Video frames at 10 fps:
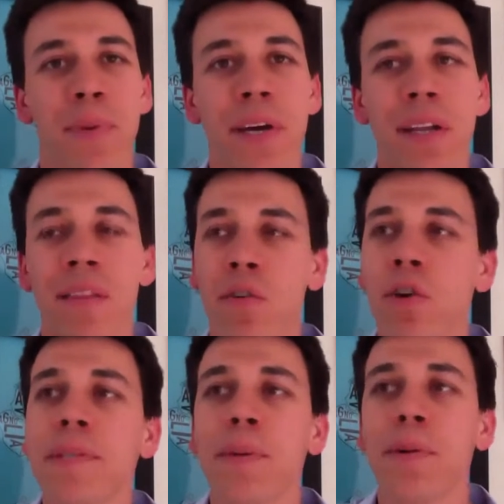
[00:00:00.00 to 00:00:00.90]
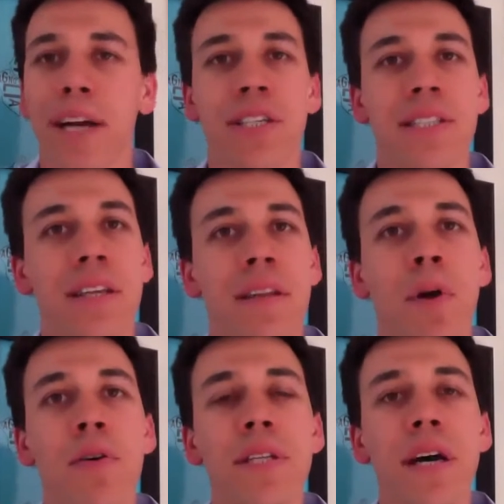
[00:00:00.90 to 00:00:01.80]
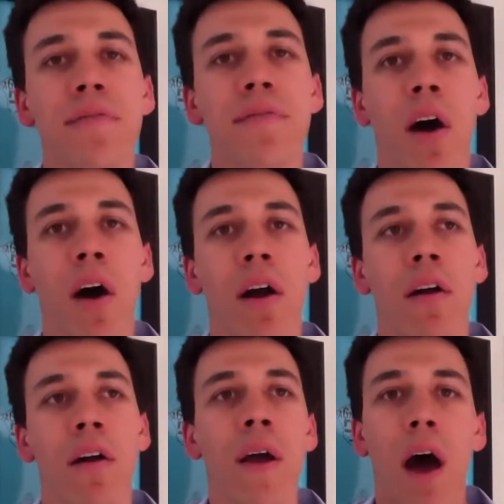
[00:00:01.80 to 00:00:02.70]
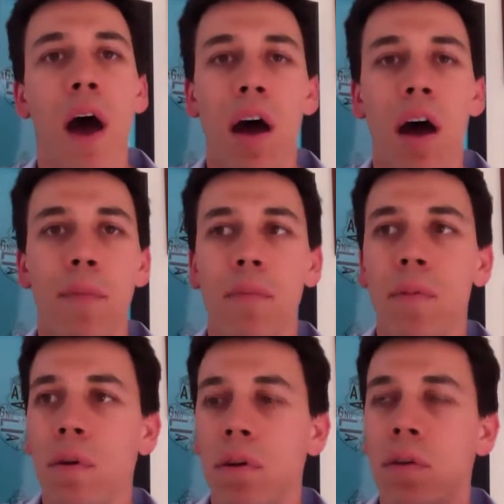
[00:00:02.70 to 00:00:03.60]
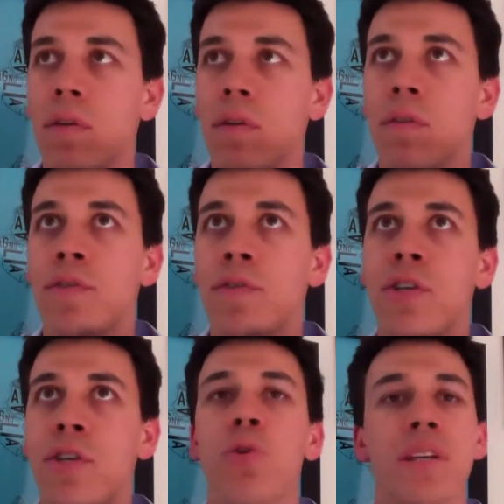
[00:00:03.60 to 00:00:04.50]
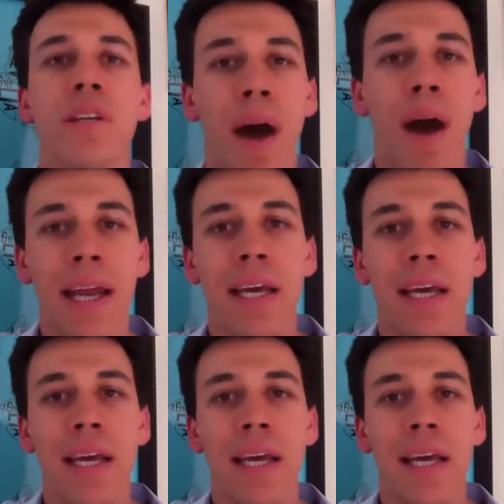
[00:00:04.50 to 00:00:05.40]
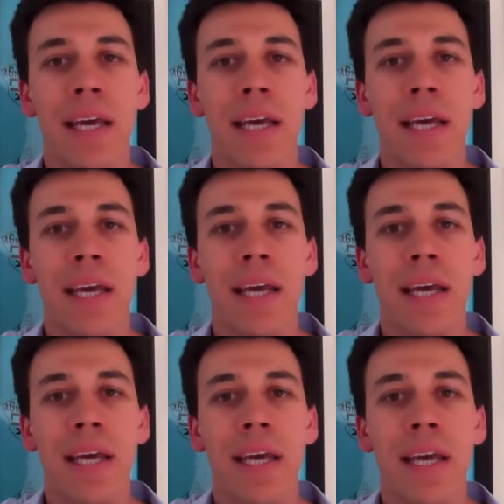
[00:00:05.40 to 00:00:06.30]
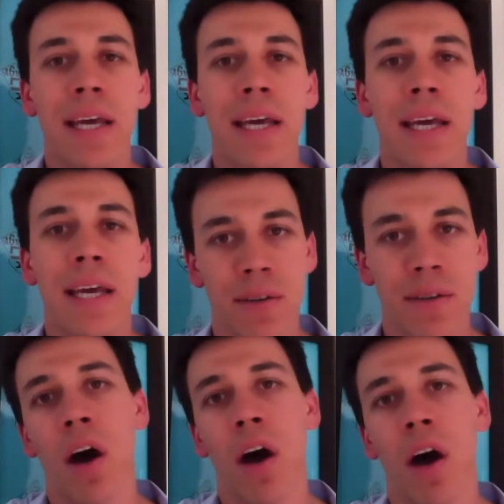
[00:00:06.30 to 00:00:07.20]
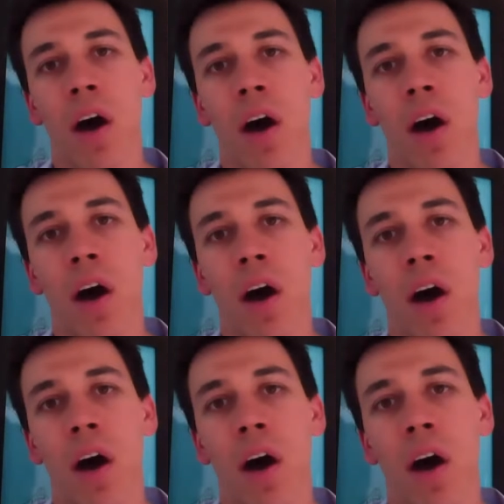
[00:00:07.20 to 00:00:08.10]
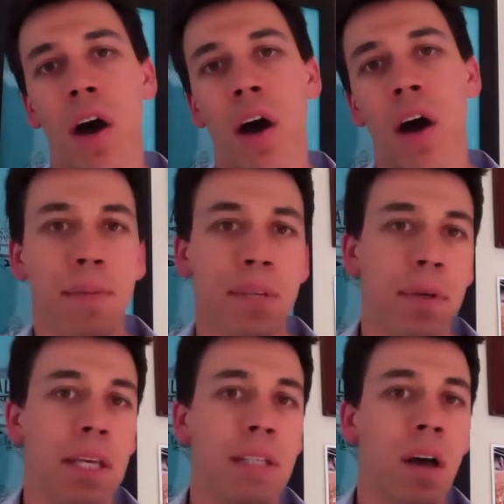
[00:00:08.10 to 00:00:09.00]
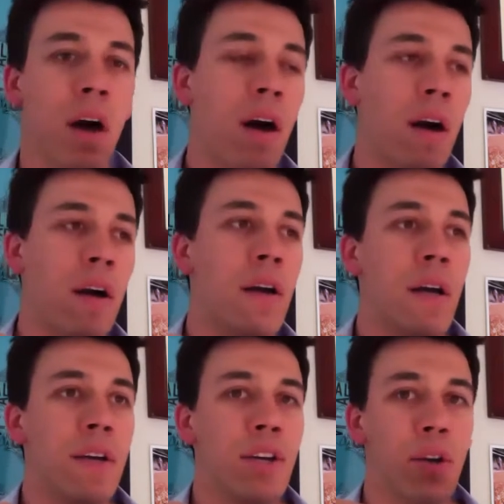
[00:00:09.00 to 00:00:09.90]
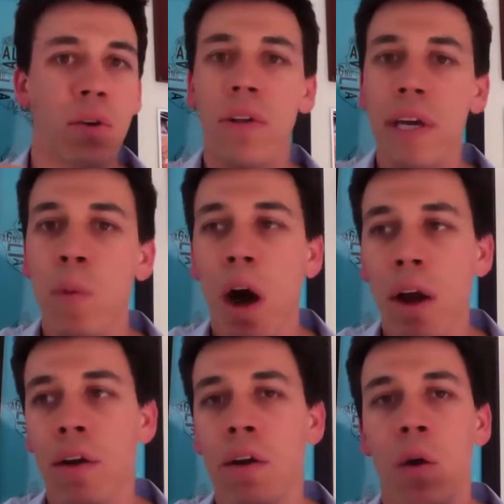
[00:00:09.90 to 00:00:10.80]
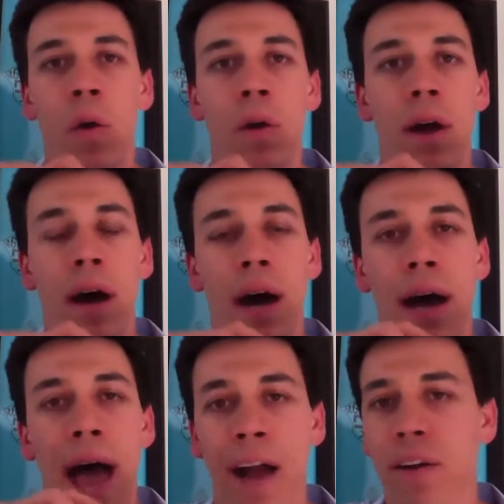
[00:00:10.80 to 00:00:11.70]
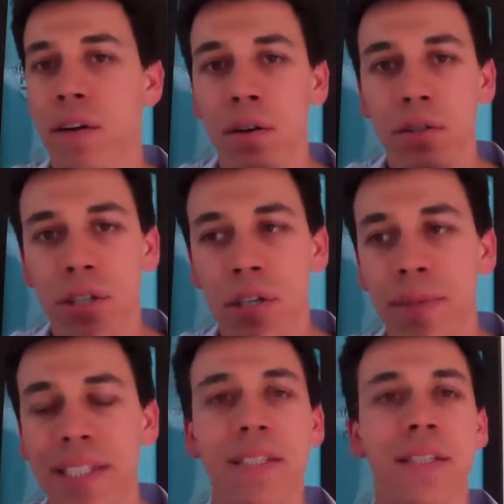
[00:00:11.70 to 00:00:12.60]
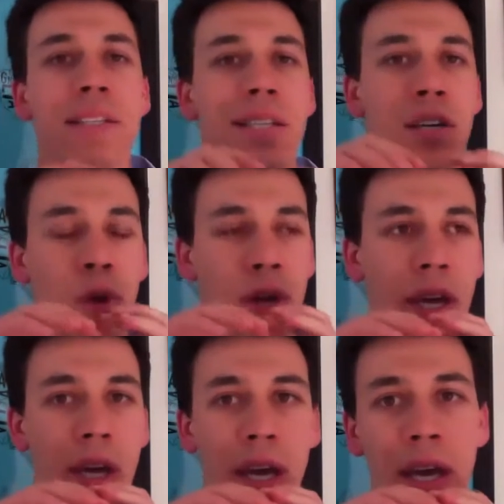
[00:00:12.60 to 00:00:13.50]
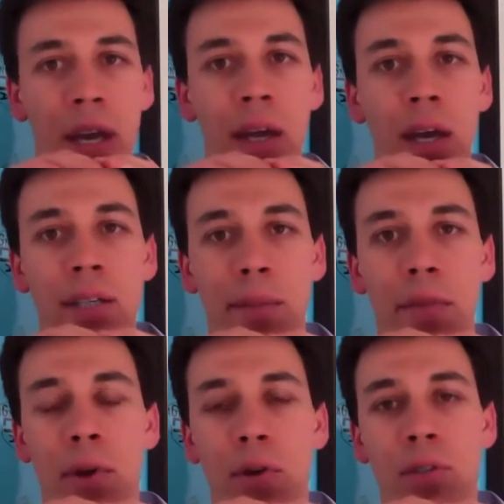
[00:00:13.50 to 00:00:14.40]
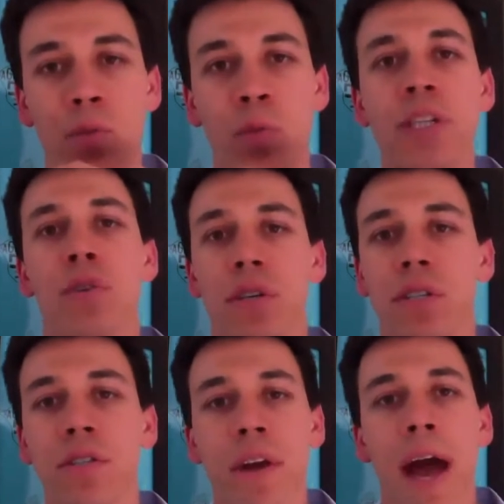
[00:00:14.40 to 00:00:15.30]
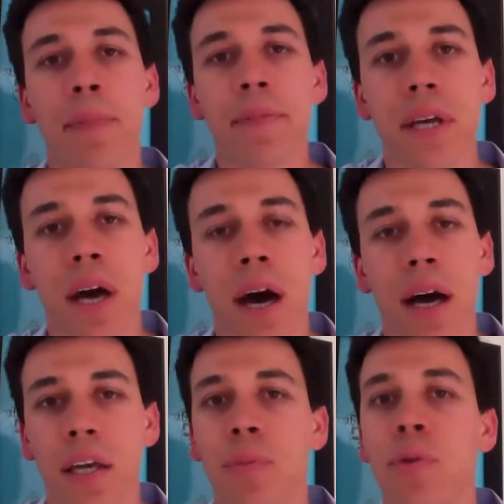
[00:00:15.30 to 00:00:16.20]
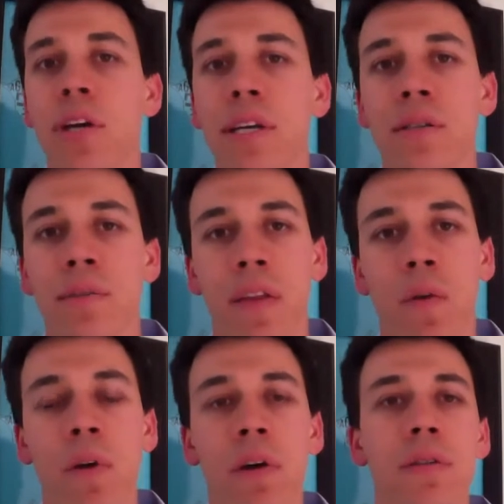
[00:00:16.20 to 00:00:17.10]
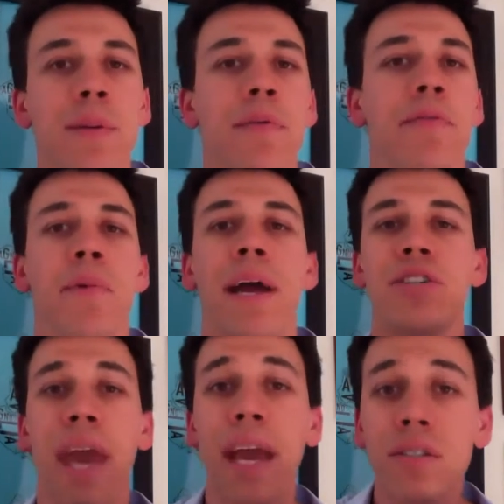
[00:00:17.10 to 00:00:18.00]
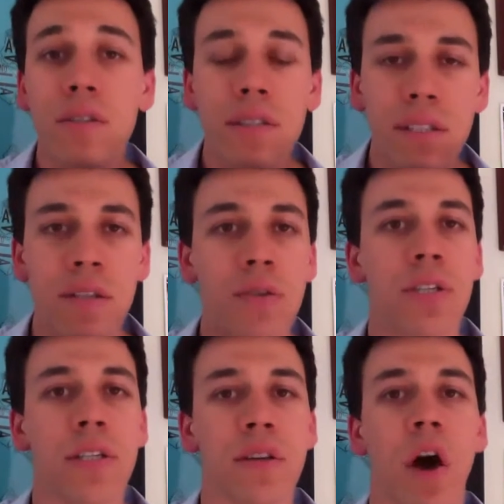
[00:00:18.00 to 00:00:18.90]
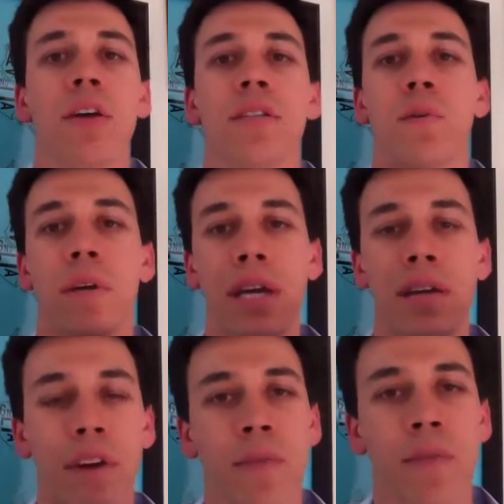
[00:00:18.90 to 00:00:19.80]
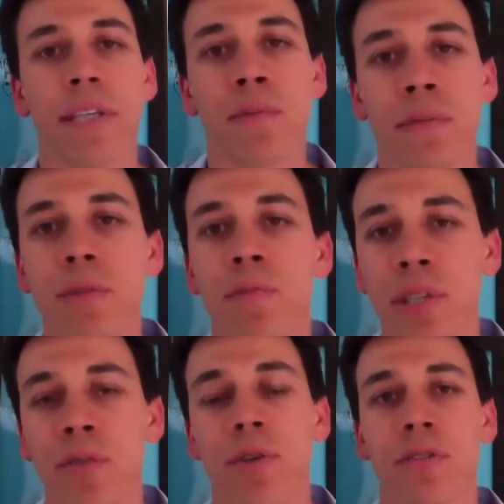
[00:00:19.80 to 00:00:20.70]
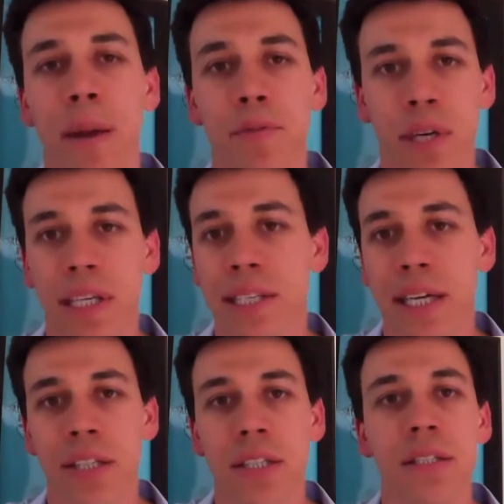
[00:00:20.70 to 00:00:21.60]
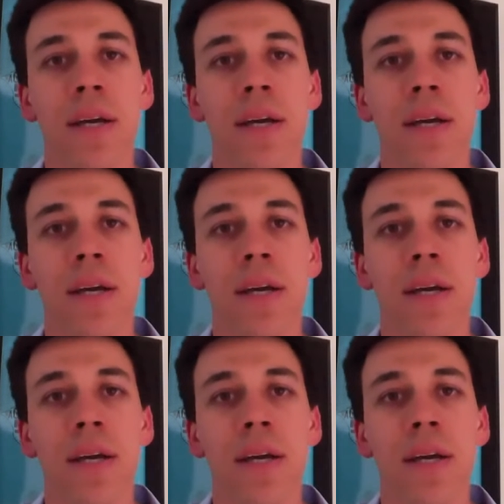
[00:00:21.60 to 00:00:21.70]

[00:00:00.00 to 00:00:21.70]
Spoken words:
But the groups that we're actually seeing the most of are socially minded. These are tech startups. Some of these are clean water or agriculture businesses that are working in some of the most resource-strapped communities around the world. Some of them are educational institutions, also working in very resource-strapped organizations.